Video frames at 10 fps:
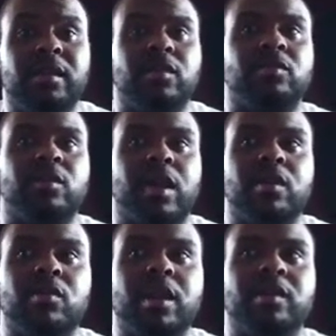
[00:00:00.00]
And the only way I
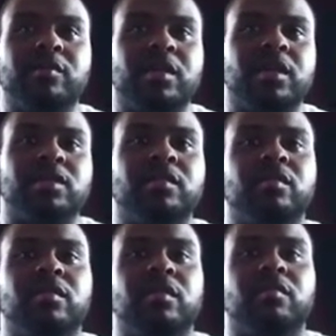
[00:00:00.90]
knew that is because
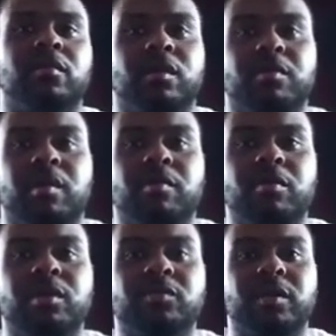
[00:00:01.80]
one of my
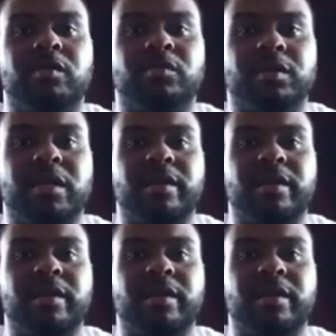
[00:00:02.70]
boys was there